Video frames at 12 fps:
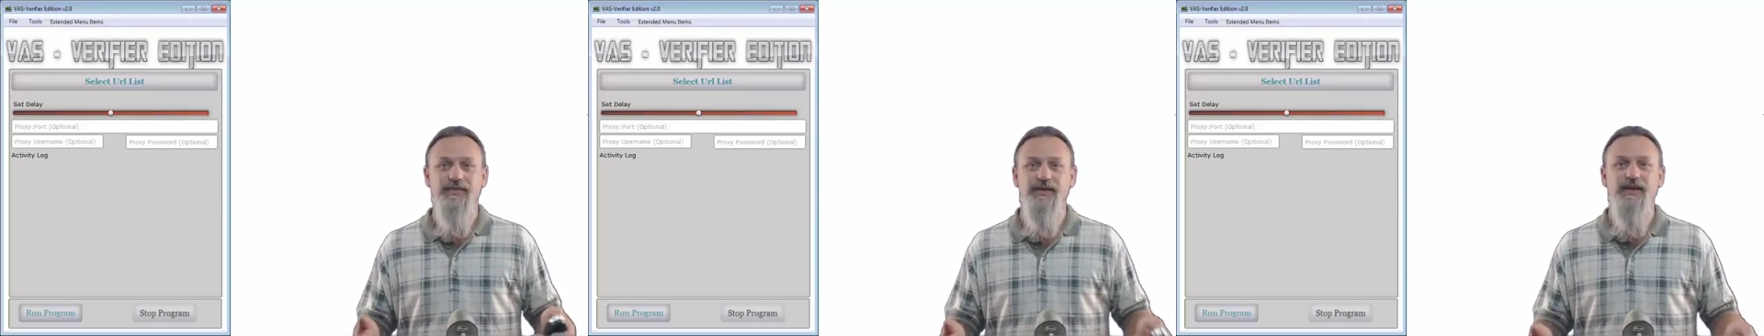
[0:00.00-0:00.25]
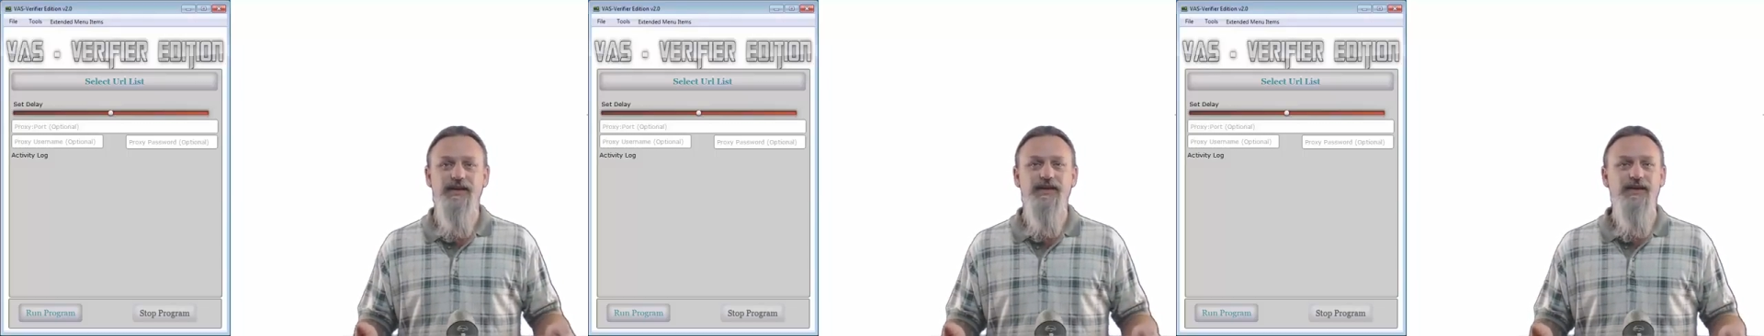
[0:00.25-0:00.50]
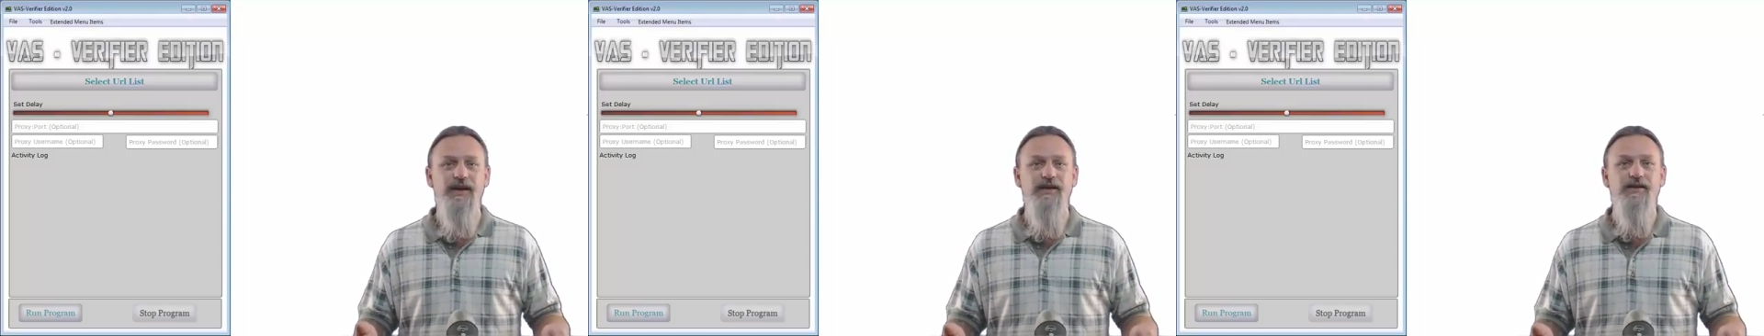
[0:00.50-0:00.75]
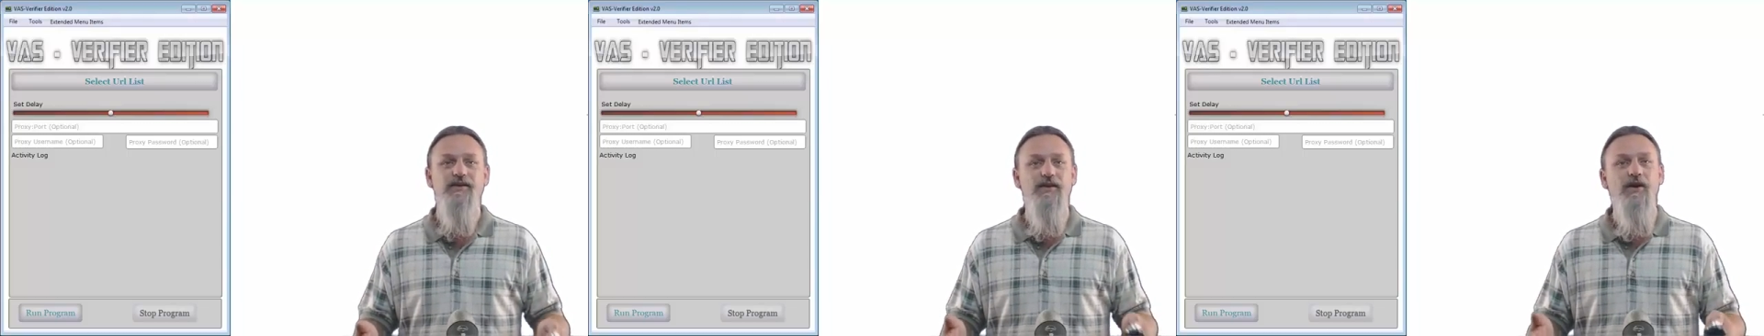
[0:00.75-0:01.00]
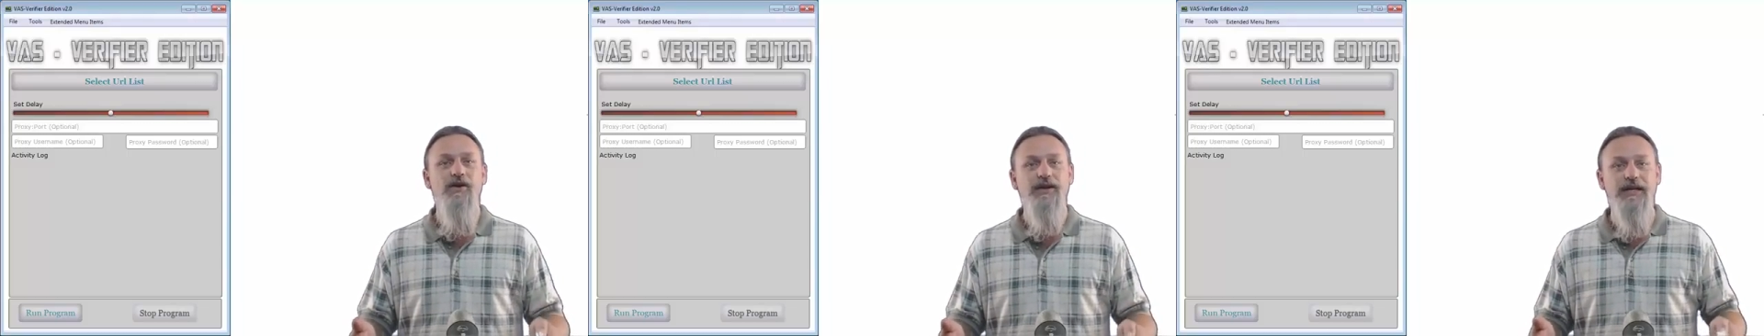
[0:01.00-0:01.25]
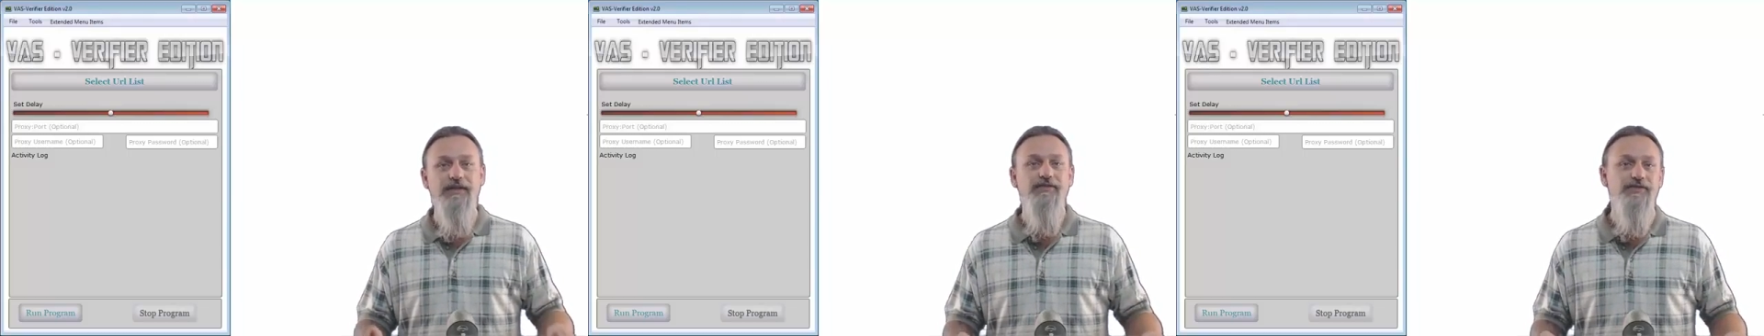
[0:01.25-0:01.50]
it can err on
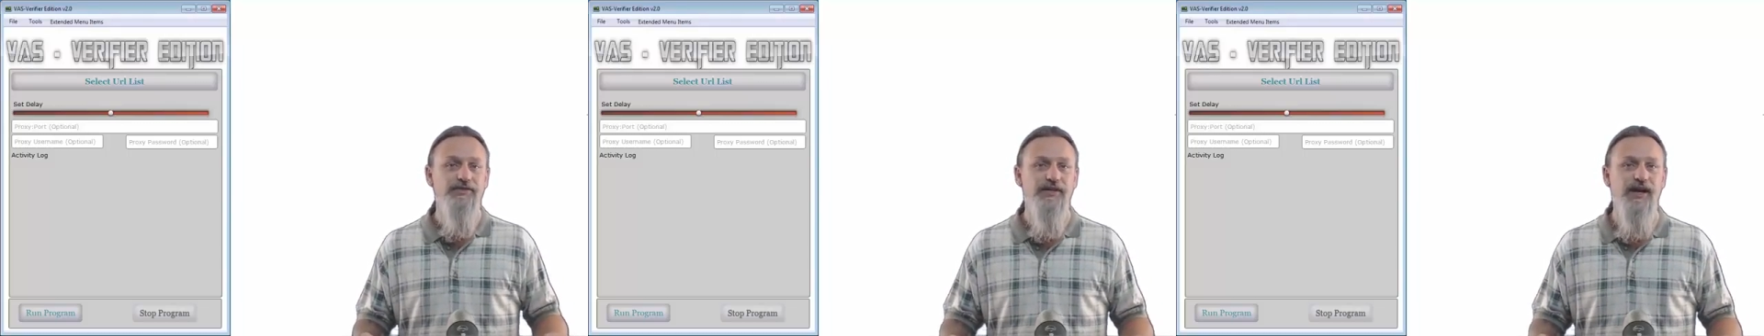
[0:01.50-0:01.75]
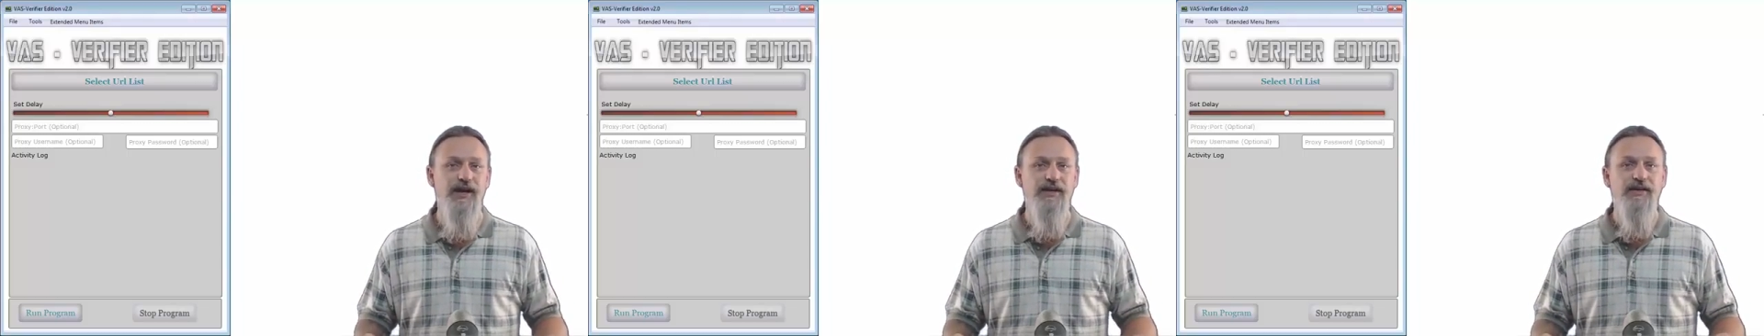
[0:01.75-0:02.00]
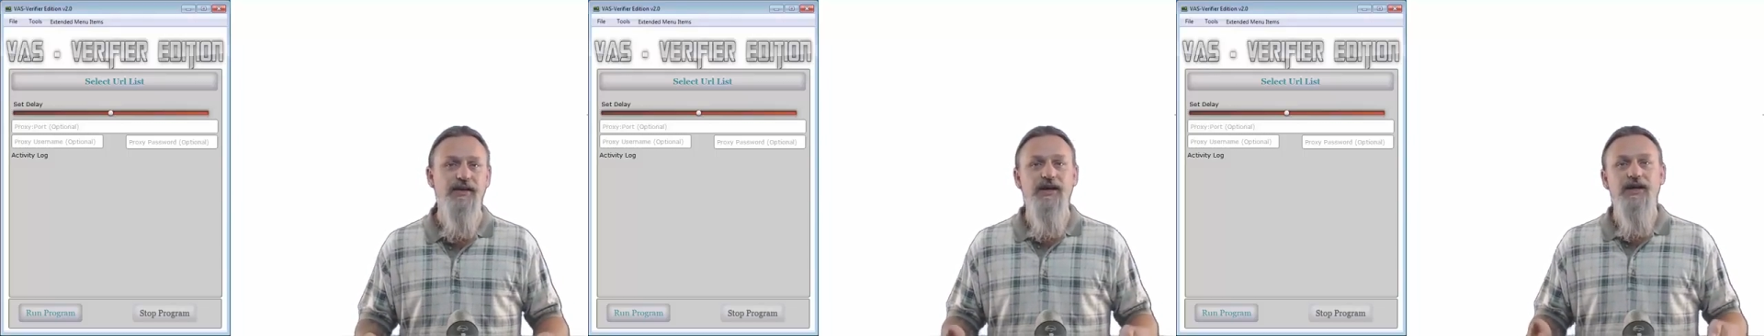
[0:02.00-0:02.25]
either side.